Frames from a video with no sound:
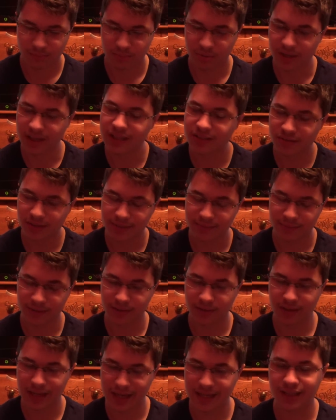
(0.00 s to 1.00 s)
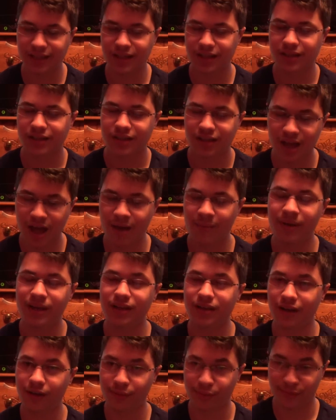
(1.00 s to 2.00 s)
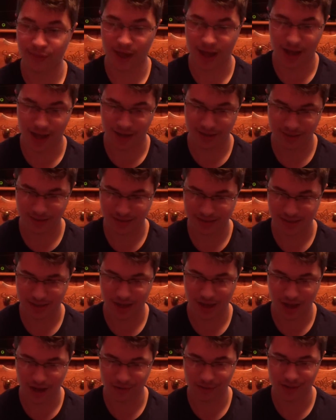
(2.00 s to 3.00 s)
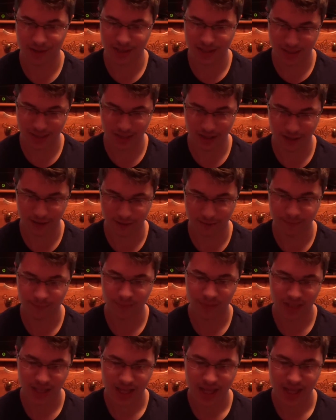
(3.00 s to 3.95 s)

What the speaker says: please leave a like, comment your thoughts on this year,